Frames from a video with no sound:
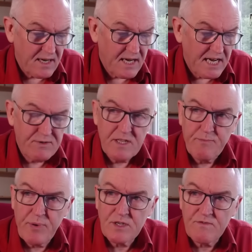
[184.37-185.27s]
higher in the
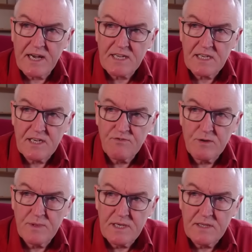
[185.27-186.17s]
post vaccine
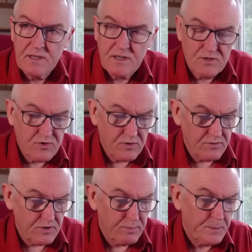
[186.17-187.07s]
group than in the control
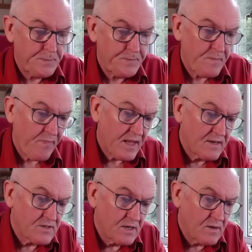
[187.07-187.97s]
group.
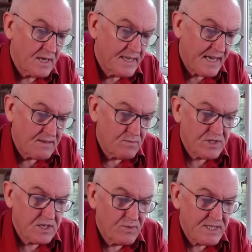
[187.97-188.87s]
So, again,
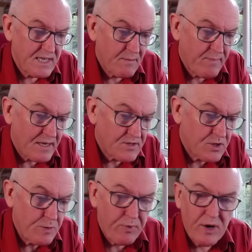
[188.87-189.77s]
so we're seeing about
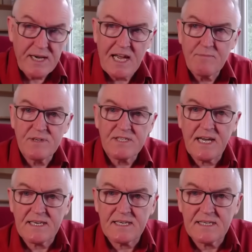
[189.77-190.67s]

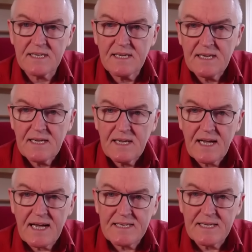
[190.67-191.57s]
2.8% had